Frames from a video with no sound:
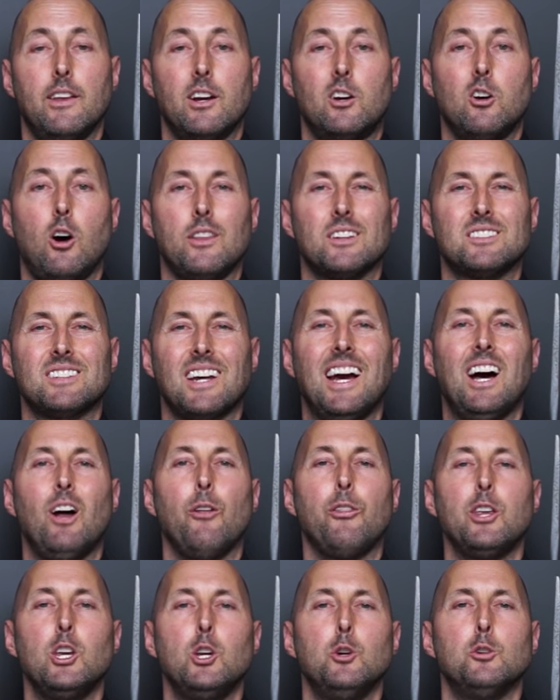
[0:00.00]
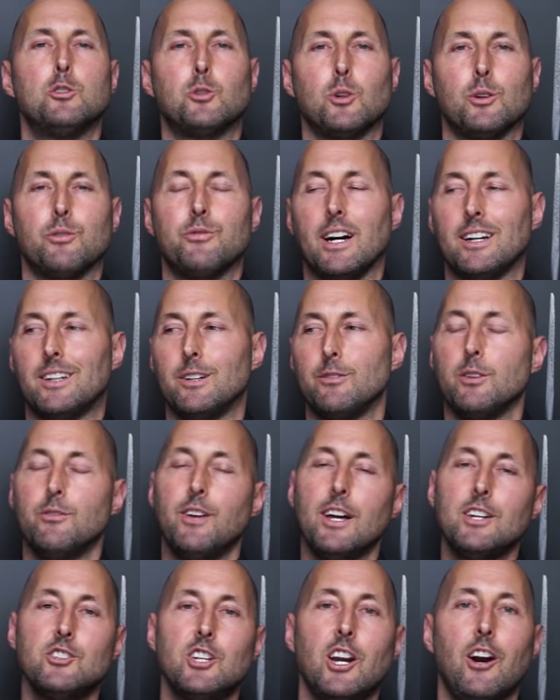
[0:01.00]
They call this a healthy user effect. If
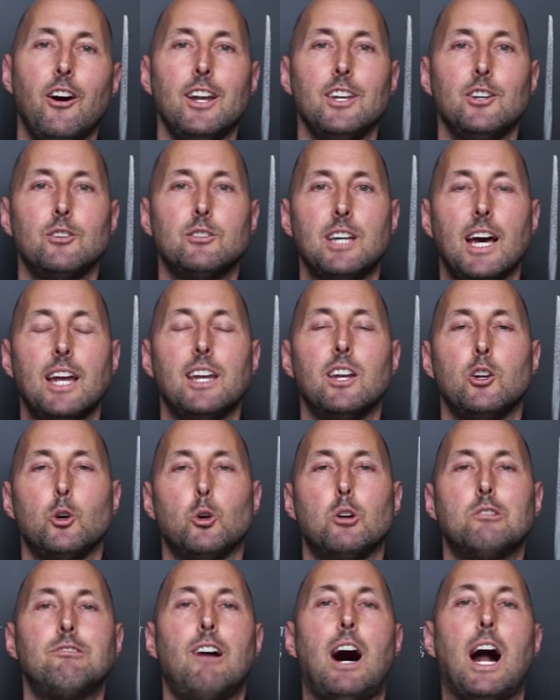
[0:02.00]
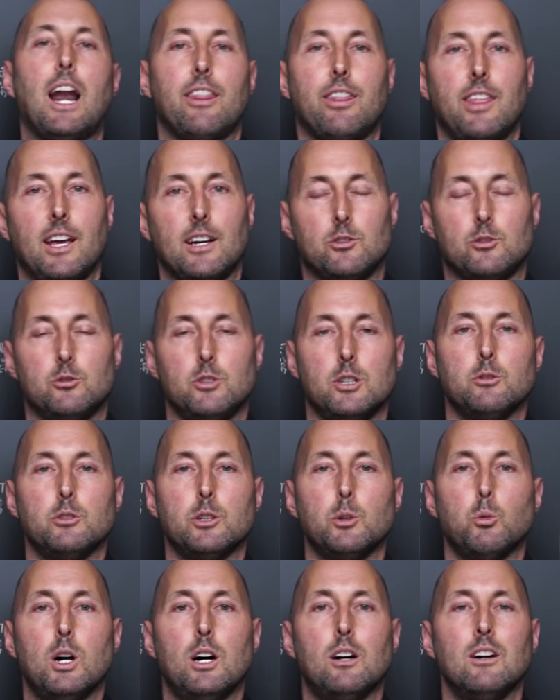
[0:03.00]
you're vegetarian, you tend to do a lot of things really,
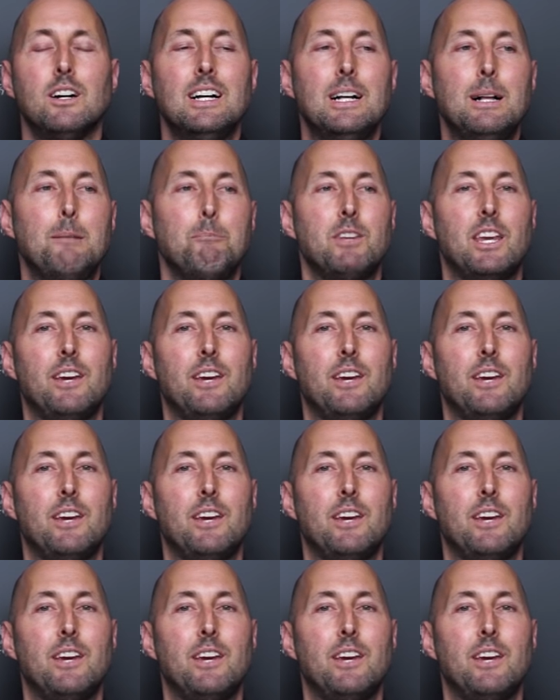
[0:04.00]
really well.